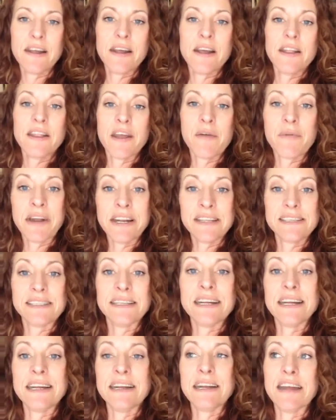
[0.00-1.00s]
They want to
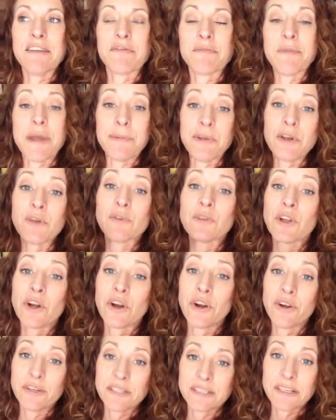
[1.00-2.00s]
see if maybe you
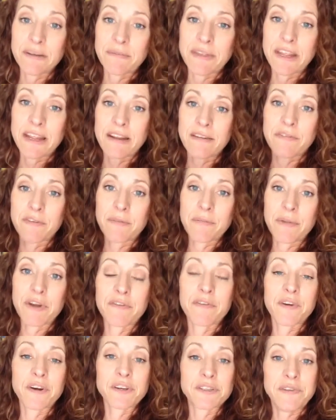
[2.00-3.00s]
learned something from your
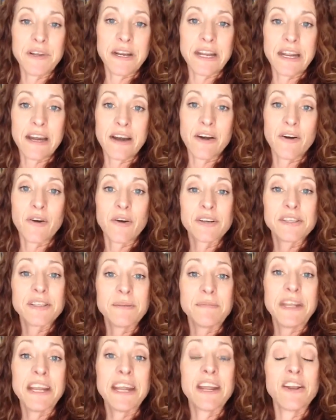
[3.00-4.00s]
first video, or
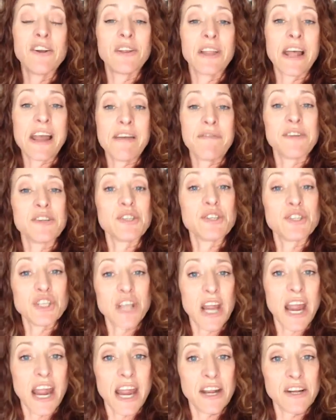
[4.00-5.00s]
something in your life has
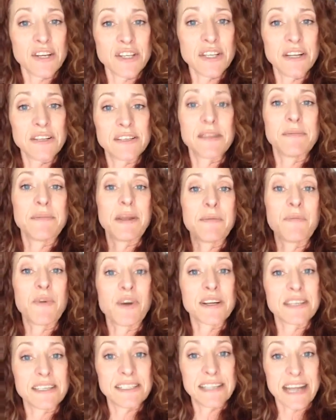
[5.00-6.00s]
changed and something
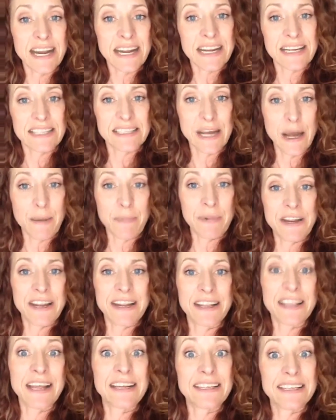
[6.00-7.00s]
more exciting is
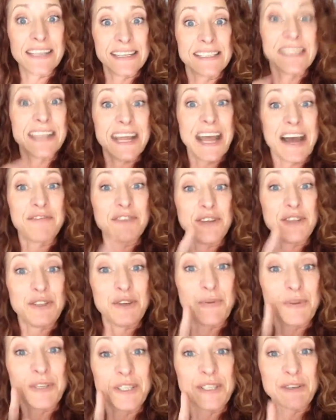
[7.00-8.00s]
happening that doesn't have to
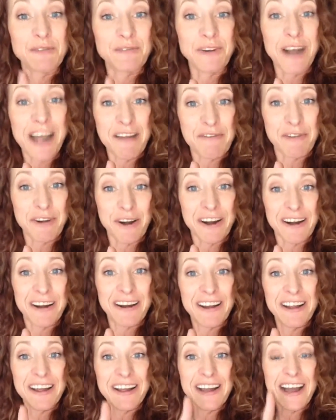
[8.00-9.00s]
do with Survivor.
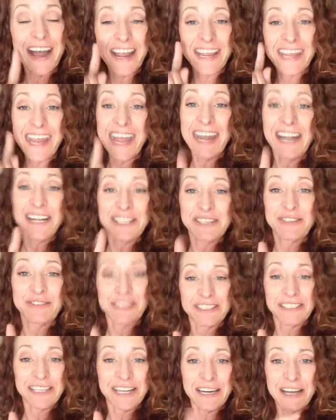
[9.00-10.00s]
I cannot
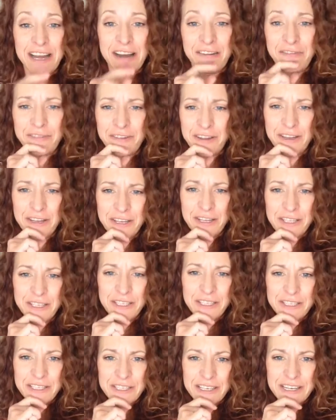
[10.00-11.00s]
stress that enough.
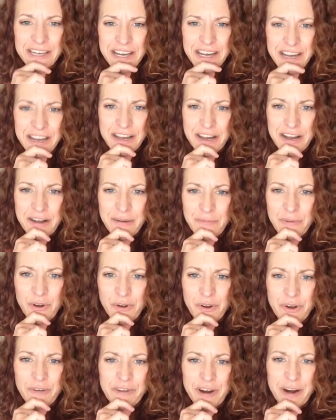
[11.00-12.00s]

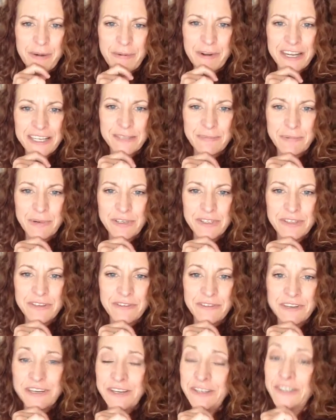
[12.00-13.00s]
You'll go far because
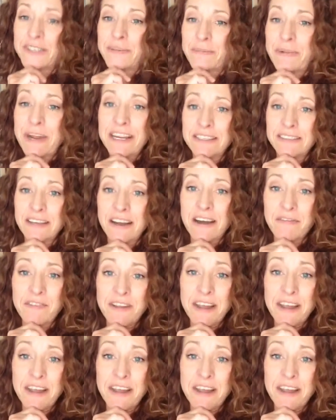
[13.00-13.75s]
perseverance pays off.